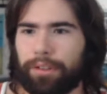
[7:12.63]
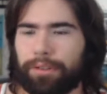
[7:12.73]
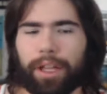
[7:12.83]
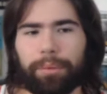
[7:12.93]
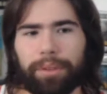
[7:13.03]

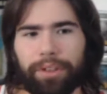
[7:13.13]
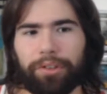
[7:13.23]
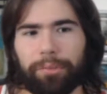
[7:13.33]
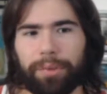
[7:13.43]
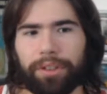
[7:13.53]
time
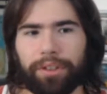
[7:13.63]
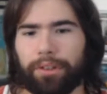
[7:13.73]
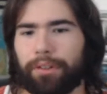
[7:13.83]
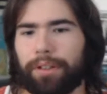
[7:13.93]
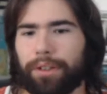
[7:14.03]
consuming,
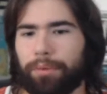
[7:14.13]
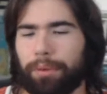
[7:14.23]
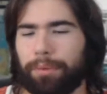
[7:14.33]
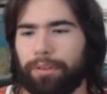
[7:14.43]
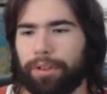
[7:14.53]
so that's what
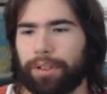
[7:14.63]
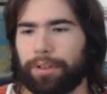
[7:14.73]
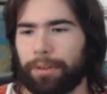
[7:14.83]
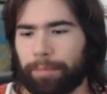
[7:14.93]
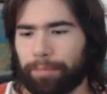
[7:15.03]
I'm doing
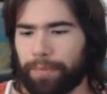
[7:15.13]
here.